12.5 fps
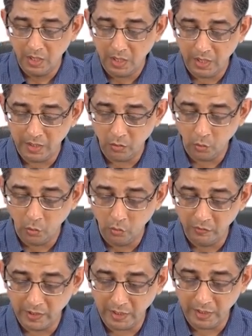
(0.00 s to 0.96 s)
And
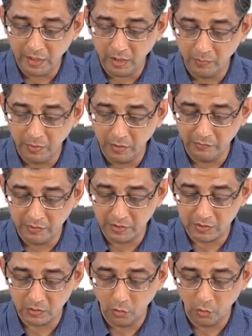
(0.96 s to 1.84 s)
over and above this